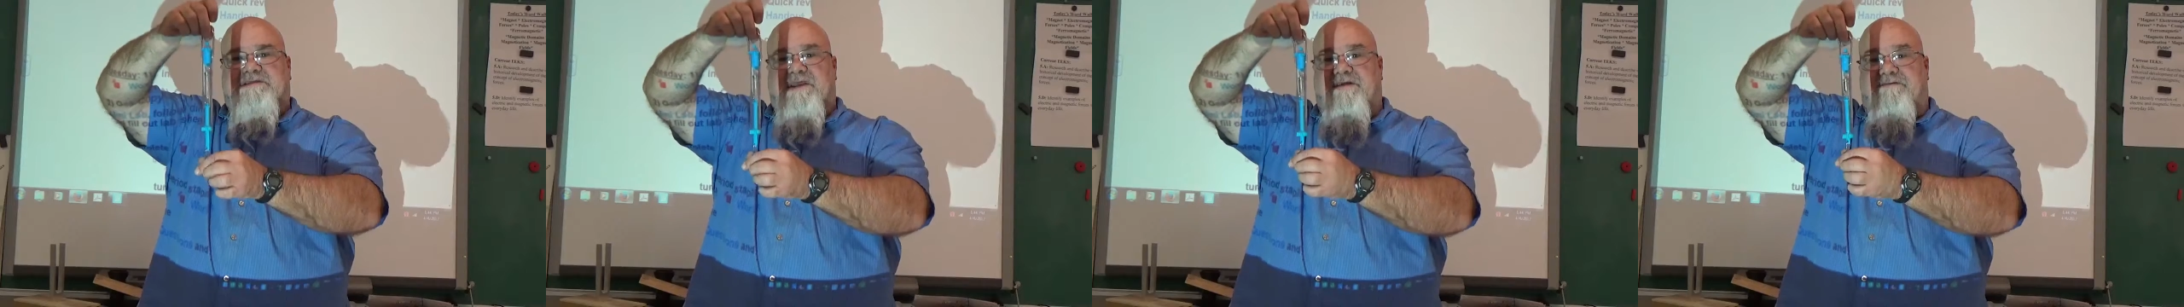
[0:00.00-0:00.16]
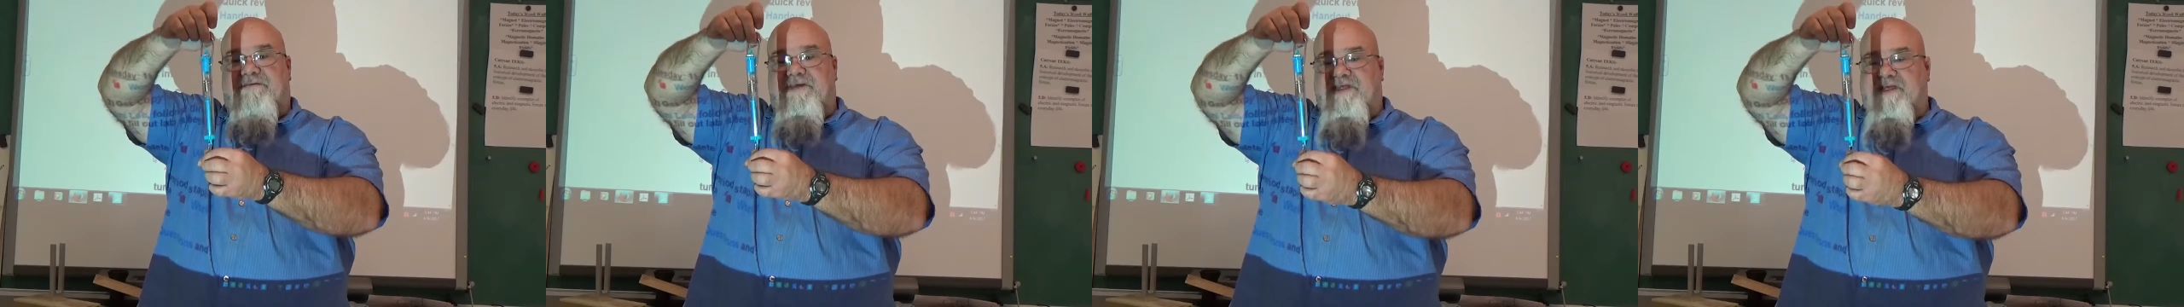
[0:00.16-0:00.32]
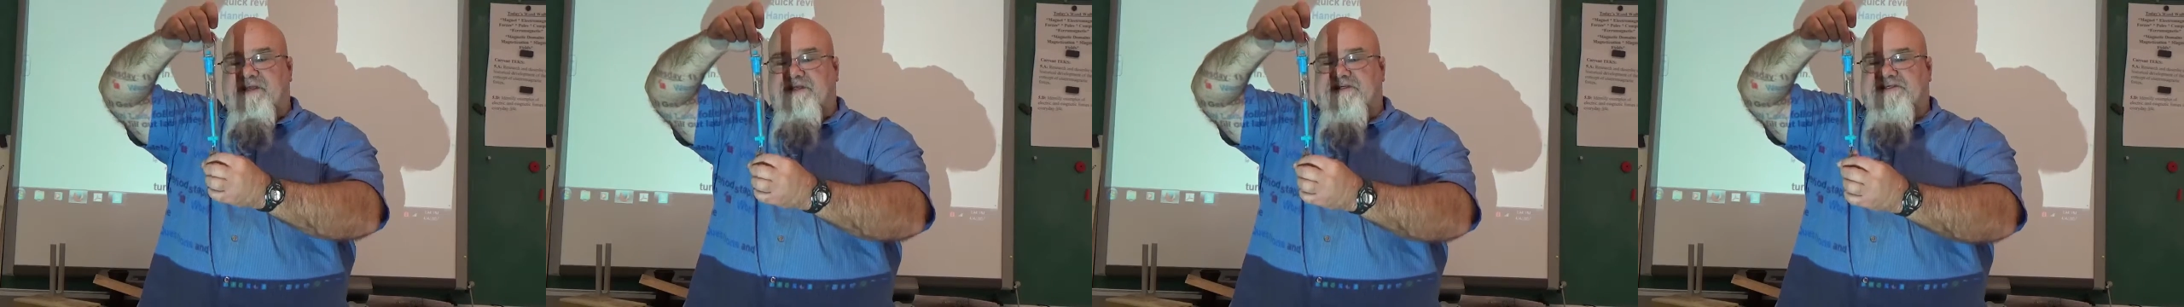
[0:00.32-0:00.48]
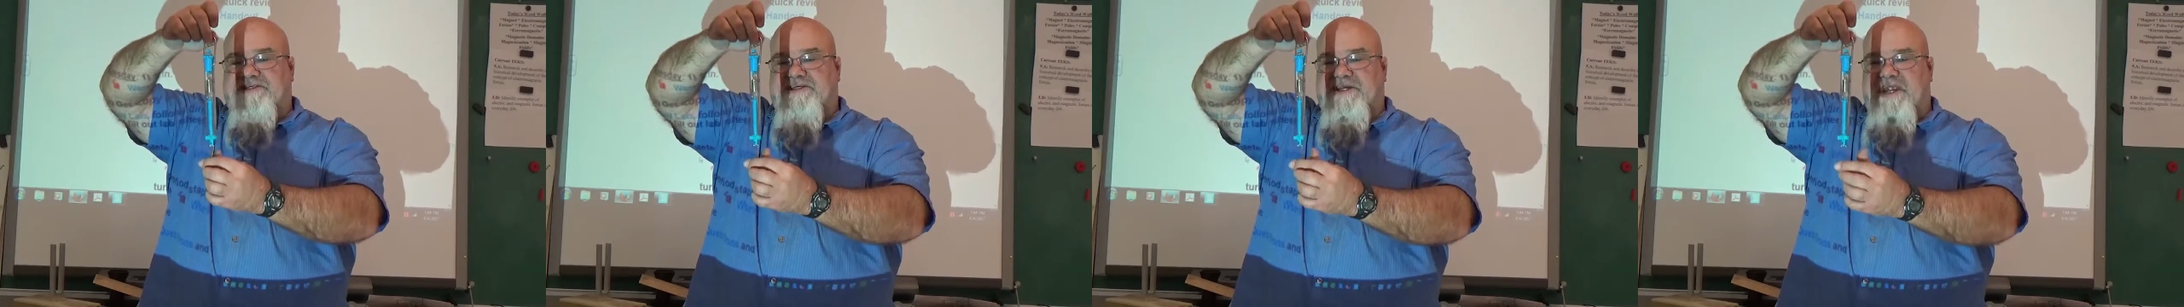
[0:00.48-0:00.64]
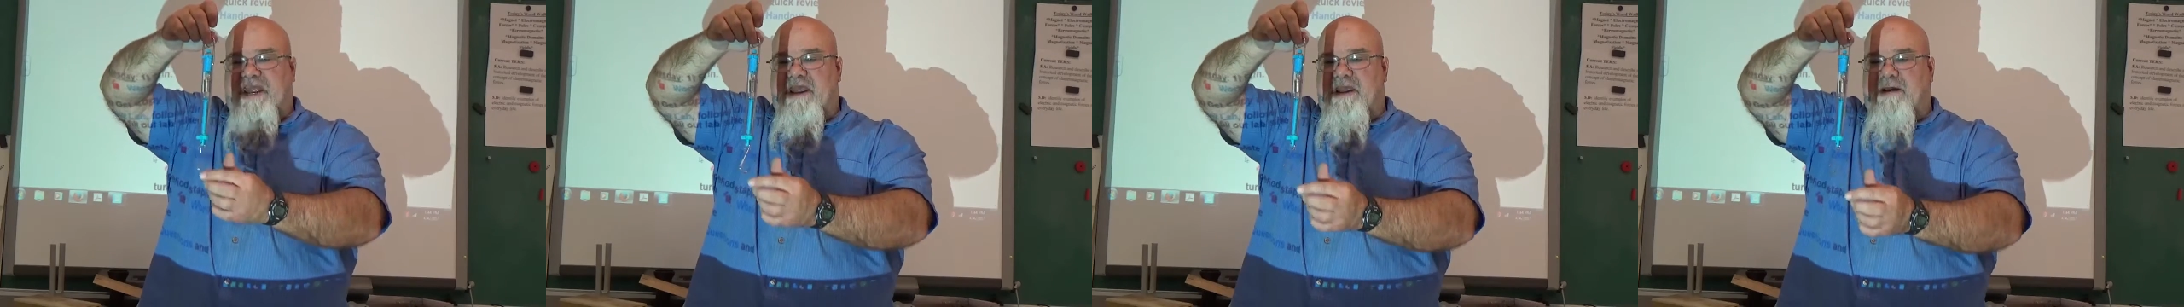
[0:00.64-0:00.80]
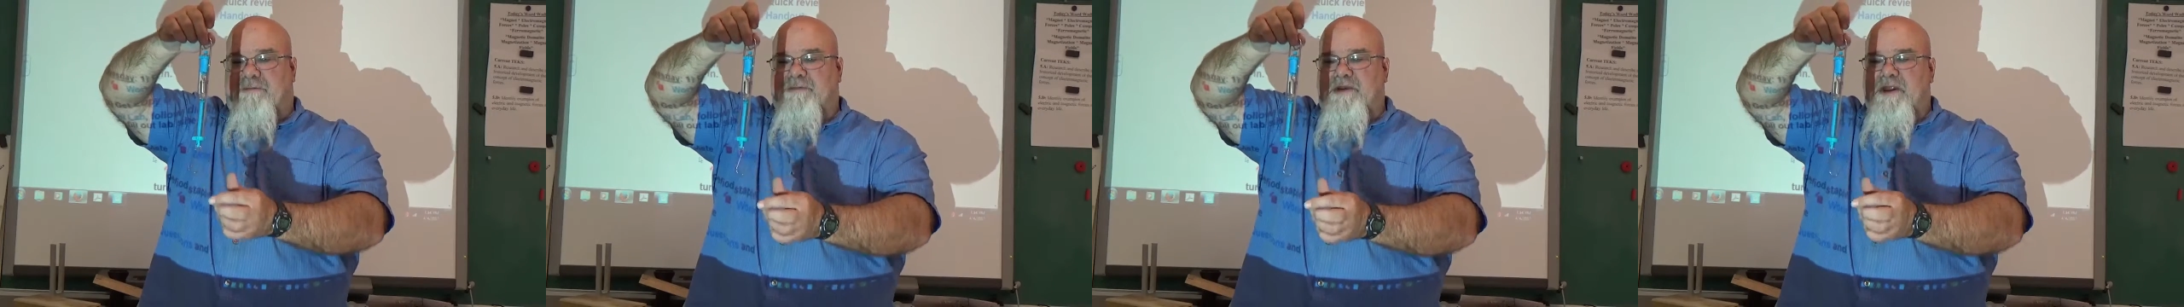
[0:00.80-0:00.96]
everything's
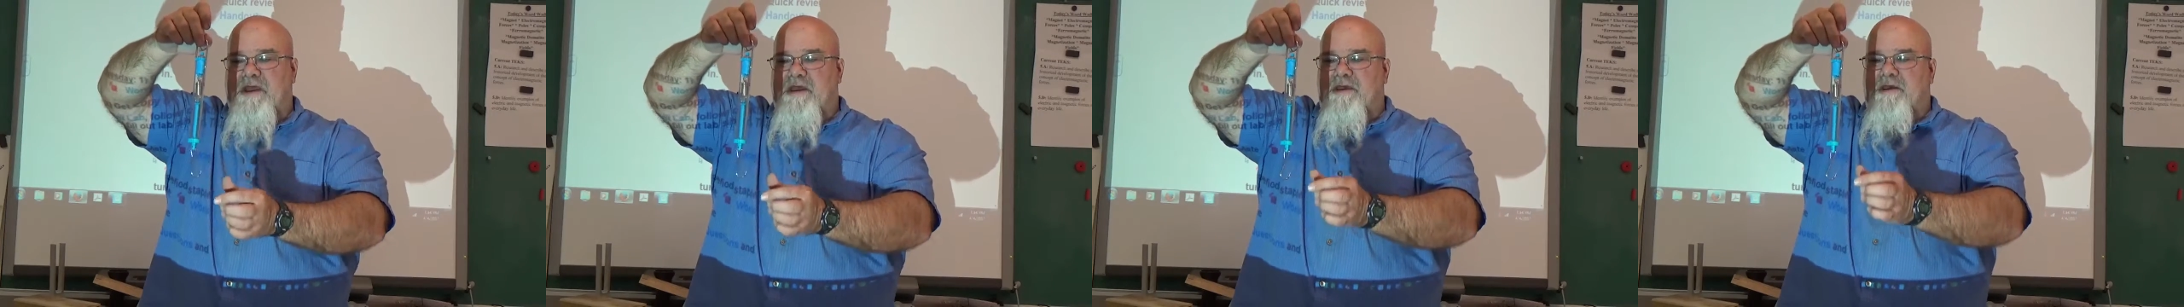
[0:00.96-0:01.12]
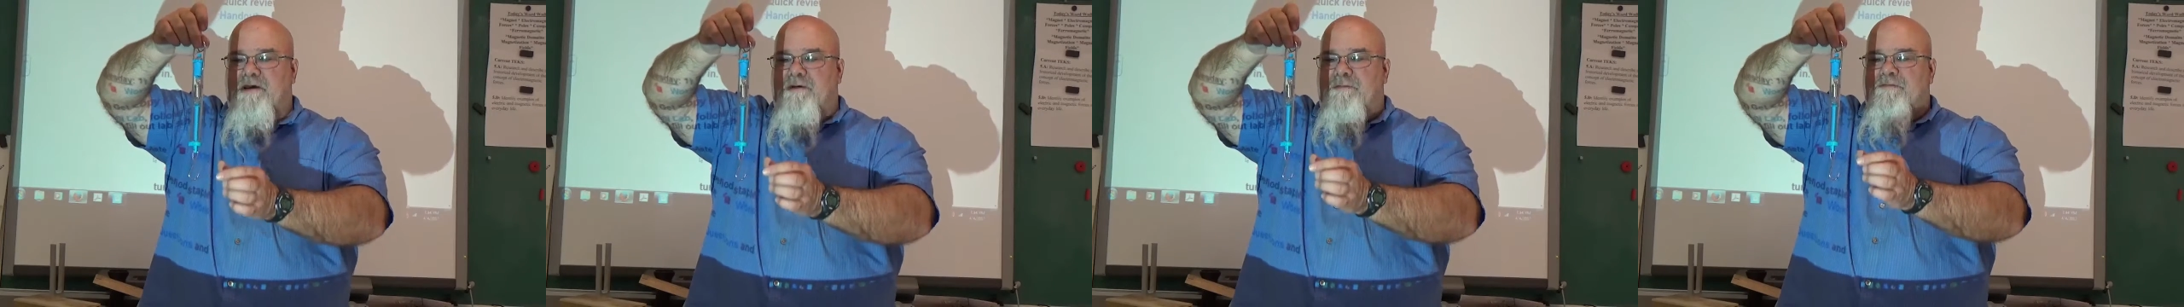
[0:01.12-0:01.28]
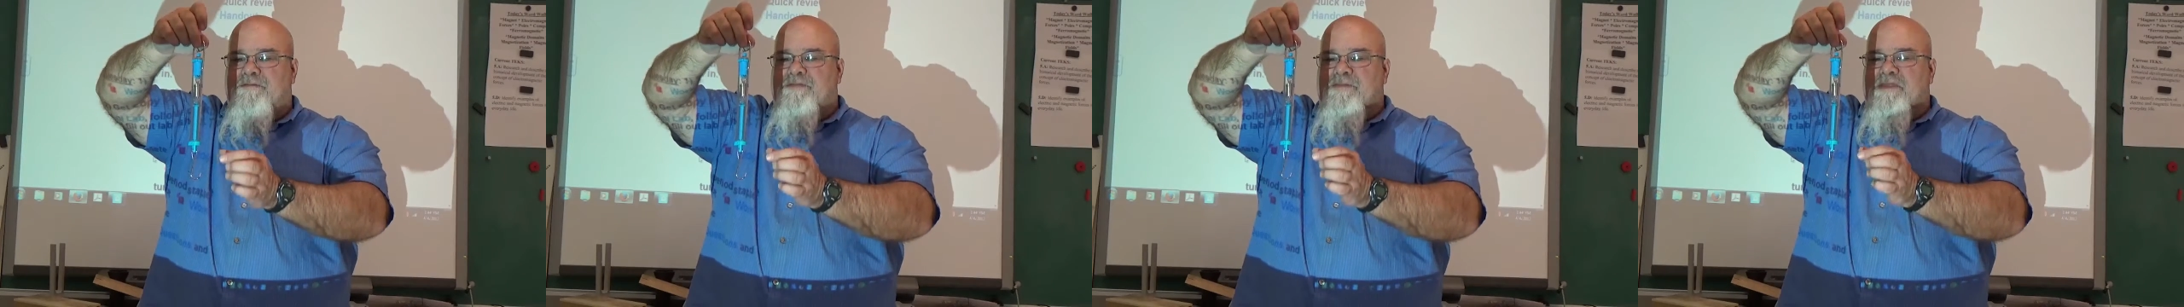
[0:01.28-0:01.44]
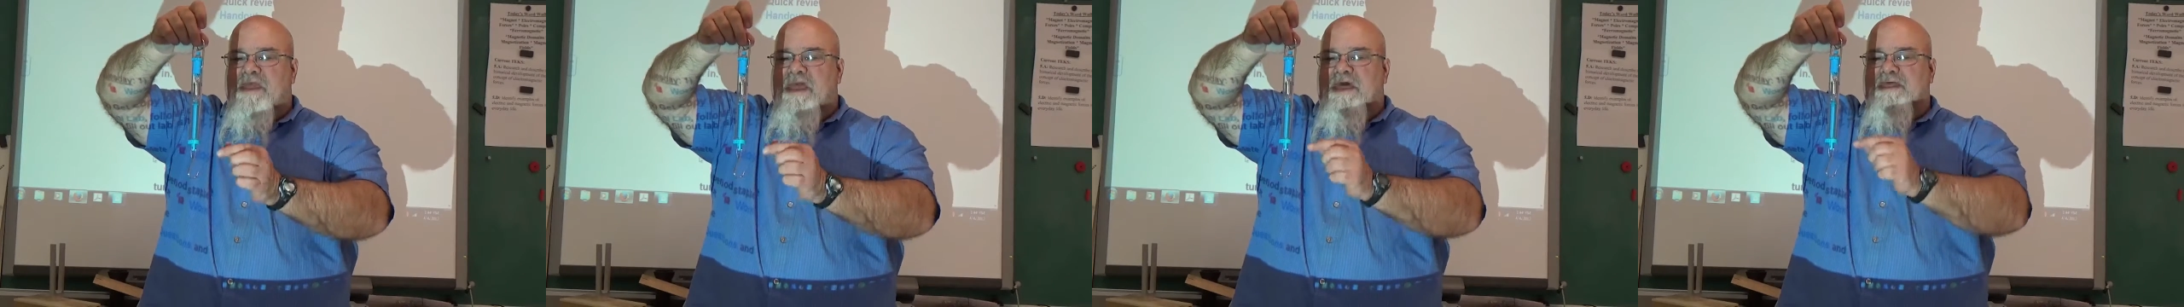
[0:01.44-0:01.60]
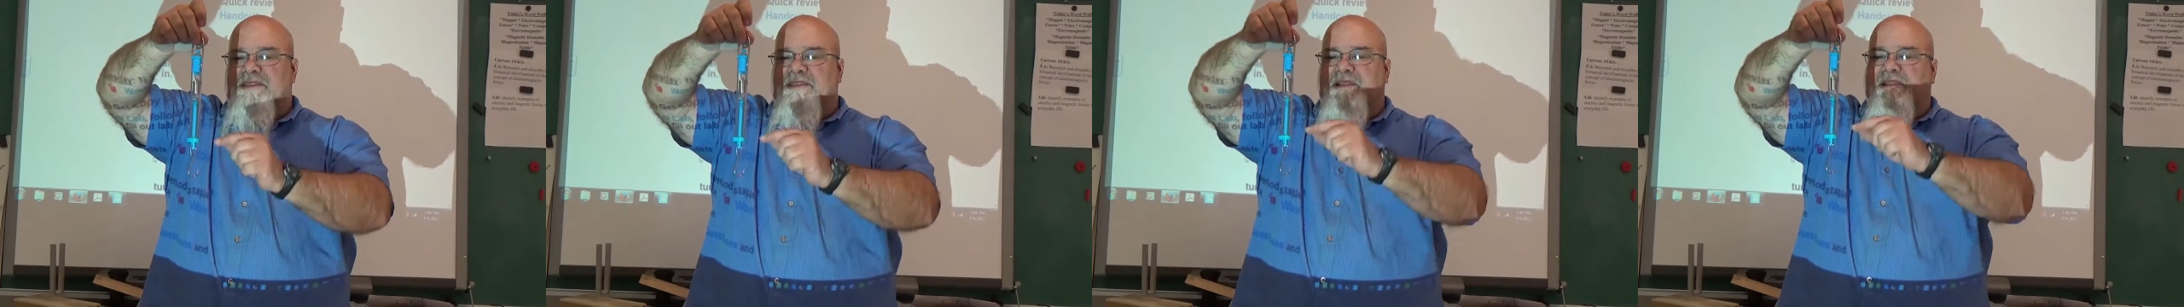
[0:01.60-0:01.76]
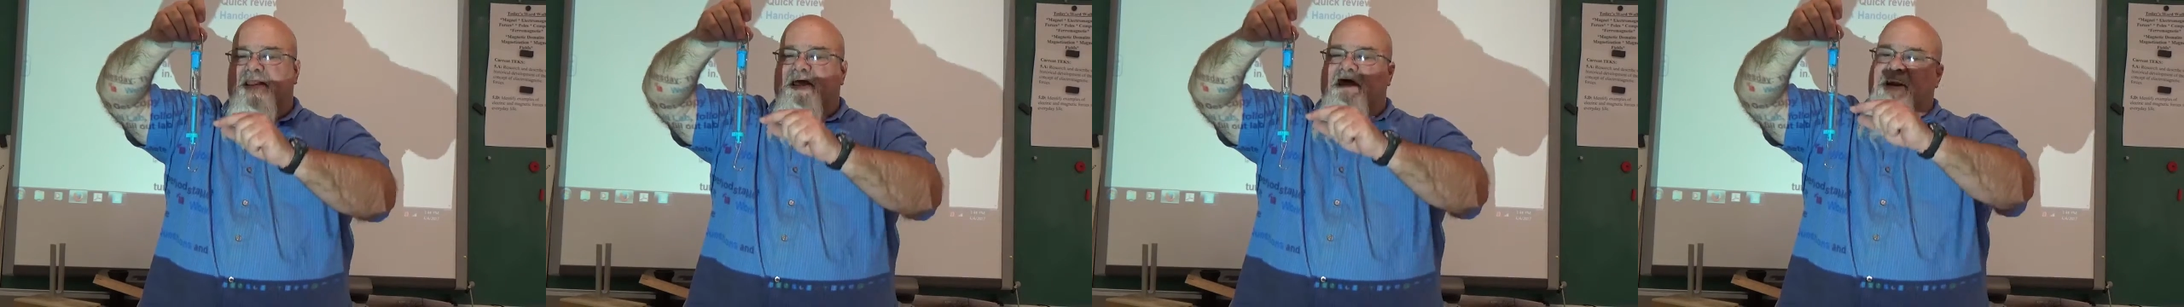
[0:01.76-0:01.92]
jammed,
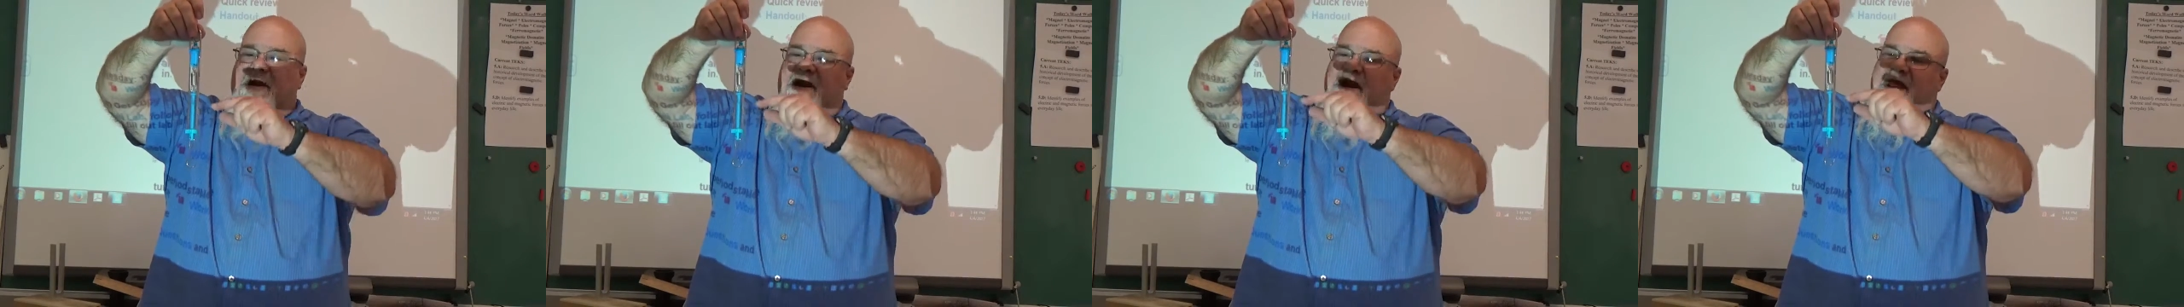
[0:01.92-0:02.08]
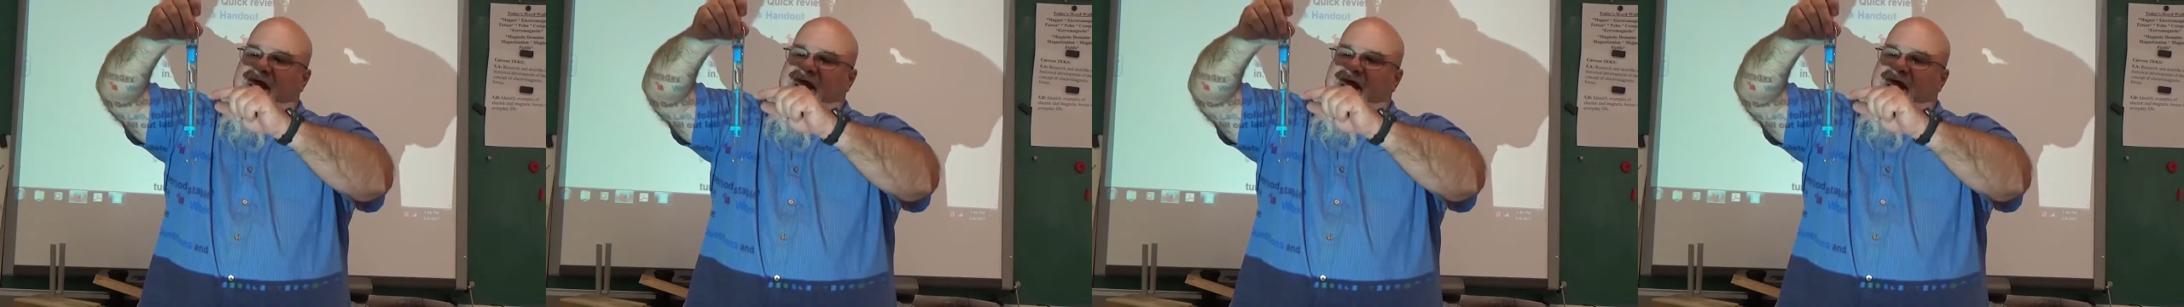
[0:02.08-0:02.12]
and then let it